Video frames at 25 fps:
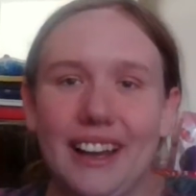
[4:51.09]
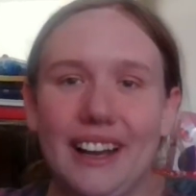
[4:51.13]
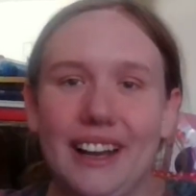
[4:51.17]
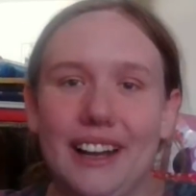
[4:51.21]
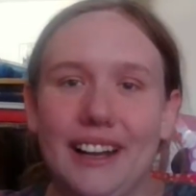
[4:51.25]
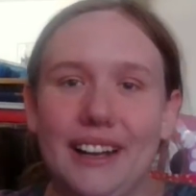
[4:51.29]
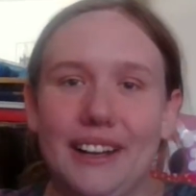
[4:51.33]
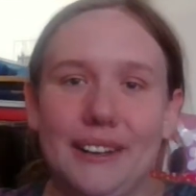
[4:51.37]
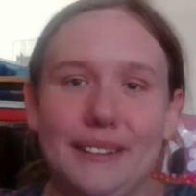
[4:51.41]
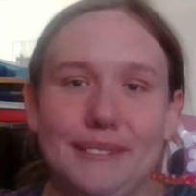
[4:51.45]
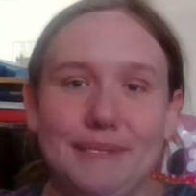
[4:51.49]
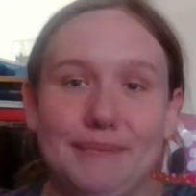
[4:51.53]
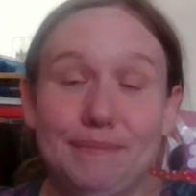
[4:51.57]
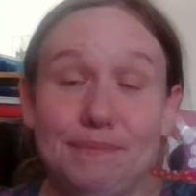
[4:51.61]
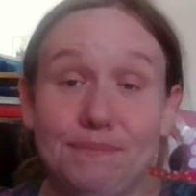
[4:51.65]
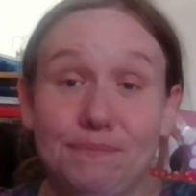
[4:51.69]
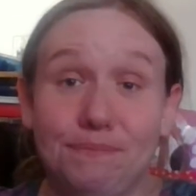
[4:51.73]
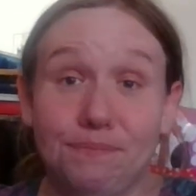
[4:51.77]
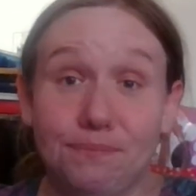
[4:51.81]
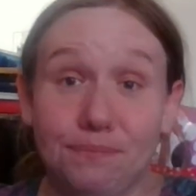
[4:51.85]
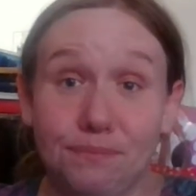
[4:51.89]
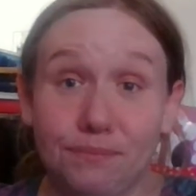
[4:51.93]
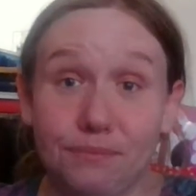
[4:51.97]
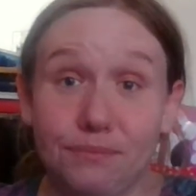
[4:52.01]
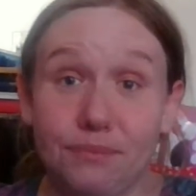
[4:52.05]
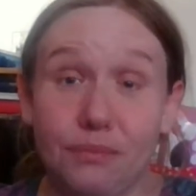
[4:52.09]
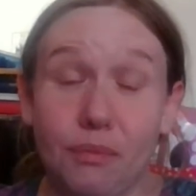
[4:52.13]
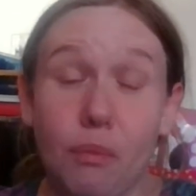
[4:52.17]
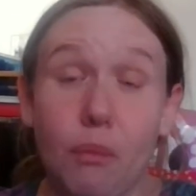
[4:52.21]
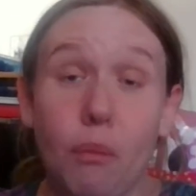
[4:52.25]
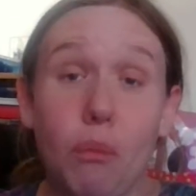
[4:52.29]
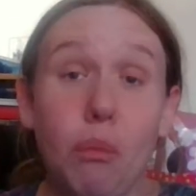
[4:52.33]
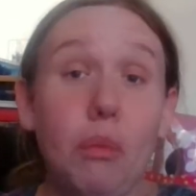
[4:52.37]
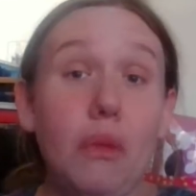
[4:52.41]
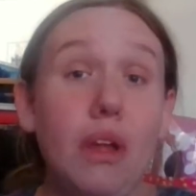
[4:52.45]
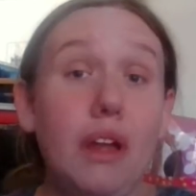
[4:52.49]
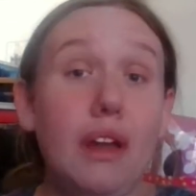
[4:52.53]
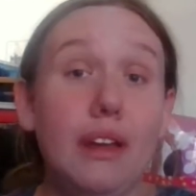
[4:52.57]
I
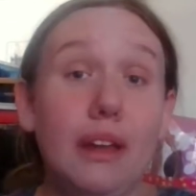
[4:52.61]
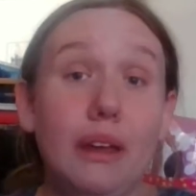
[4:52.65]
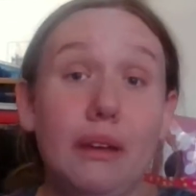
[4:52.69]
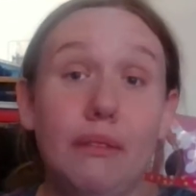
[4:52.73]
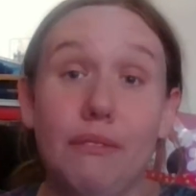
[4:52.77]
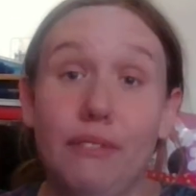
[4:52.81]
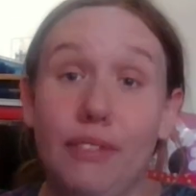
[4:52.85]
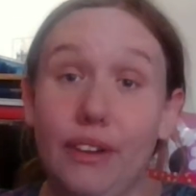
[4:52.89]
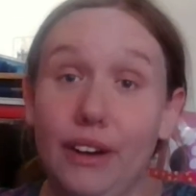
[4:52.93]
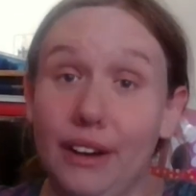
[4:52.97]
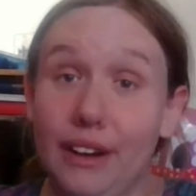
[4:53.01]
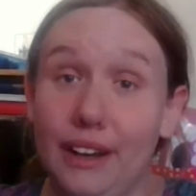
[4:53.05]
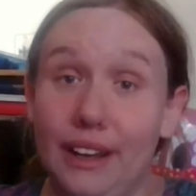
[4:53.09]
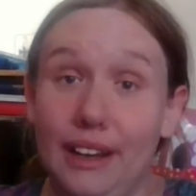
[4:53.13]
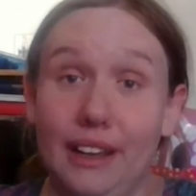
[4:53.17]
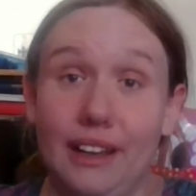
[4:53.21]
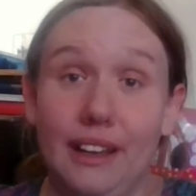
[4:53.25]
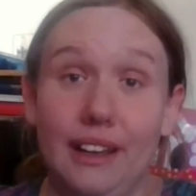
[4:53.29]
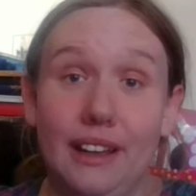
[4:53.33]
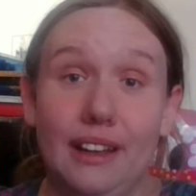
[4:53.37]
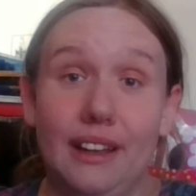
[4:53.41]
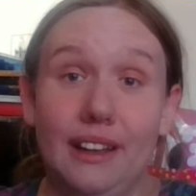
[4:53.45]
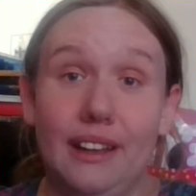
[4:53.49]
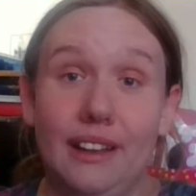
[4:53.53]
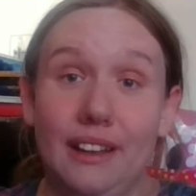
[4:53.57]
am very